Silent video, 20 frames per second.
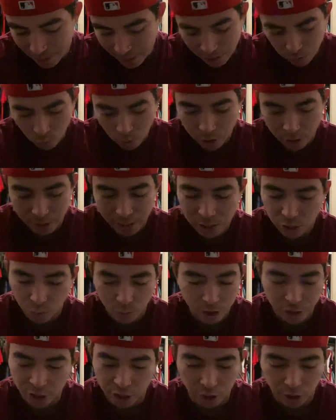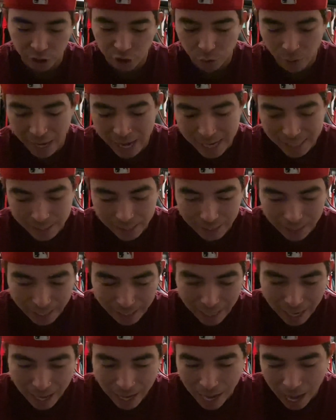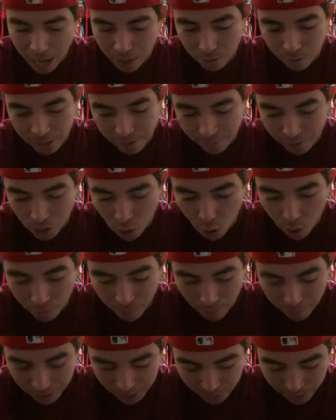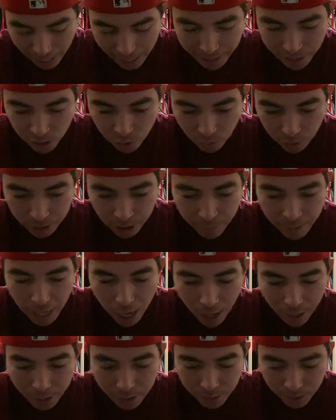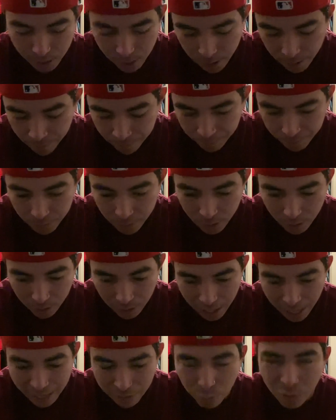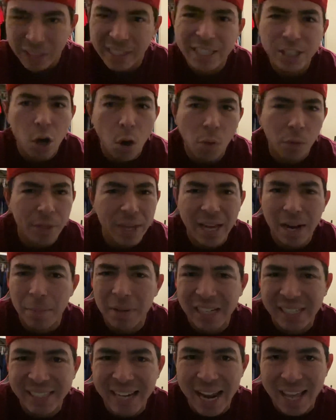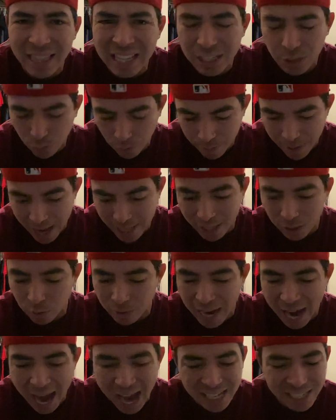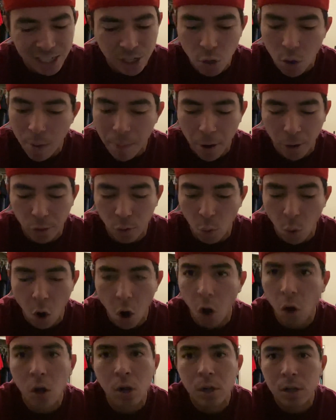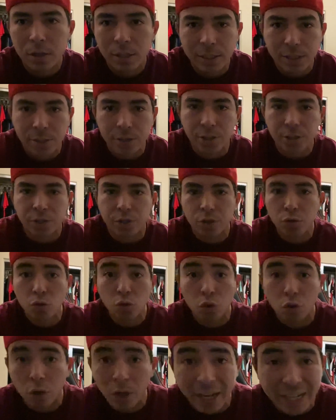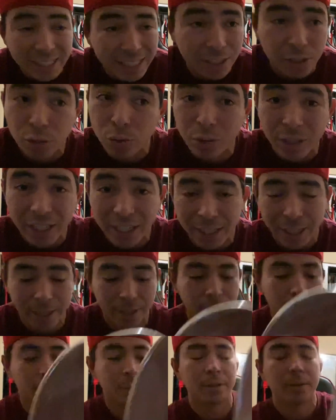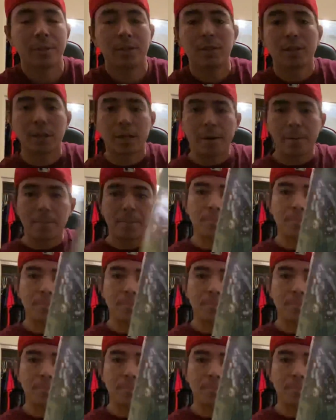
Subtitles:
This one just looks crazy. Like, I don't even know if I'm going to skate this one, to be honest. I really don't think I'm going to skate this one, man. This one has to go up on the wall. This is just too crazy, too good. Look at.